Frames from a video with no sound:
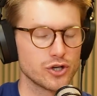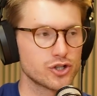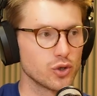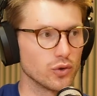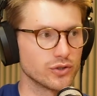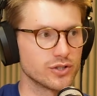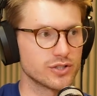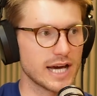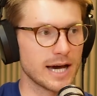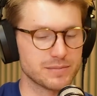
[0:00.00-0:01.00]

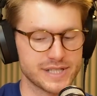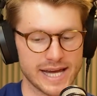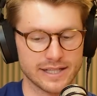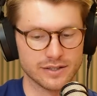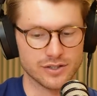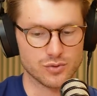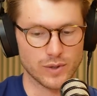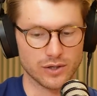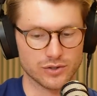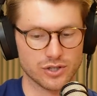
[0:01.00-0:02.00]
shortened update as
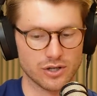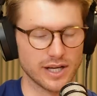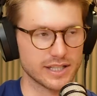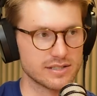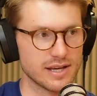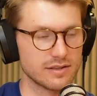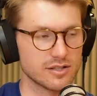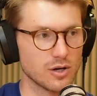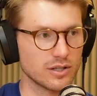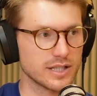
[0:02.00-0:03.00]
well. So, like you said,
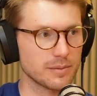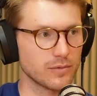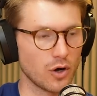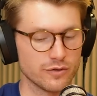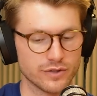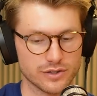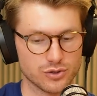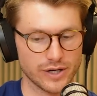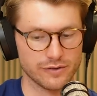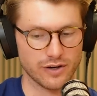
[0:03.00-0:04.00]
the stock is up over
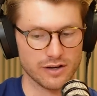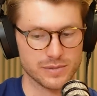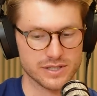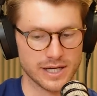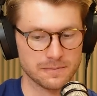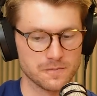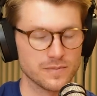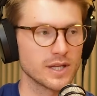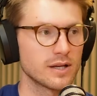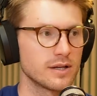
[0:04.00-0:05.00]
25%.
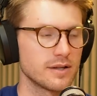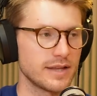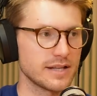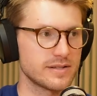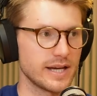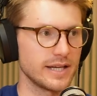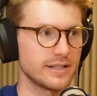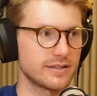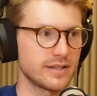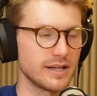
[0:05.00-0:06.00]
That
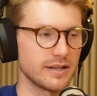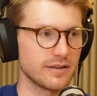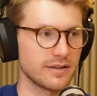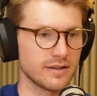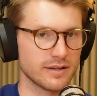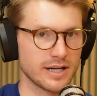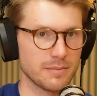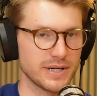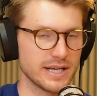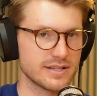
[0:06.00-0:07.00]
said, the
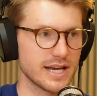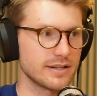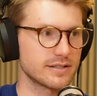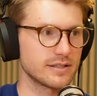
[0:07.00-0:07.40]
company has had